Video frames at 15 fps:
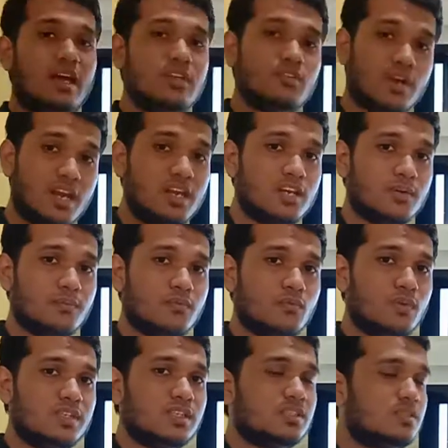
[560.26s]
uranium,
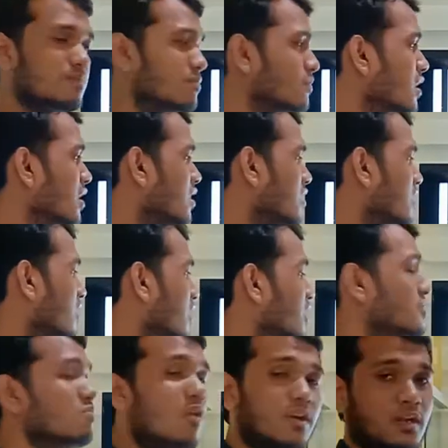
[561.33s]
which is
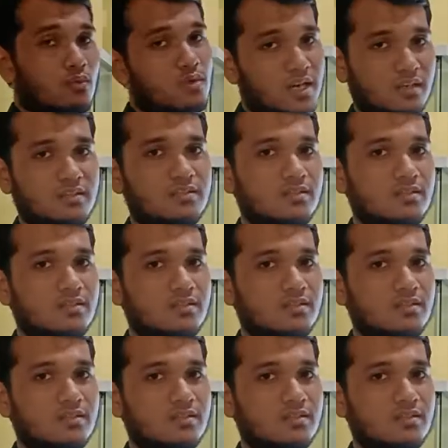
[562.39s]
more than one.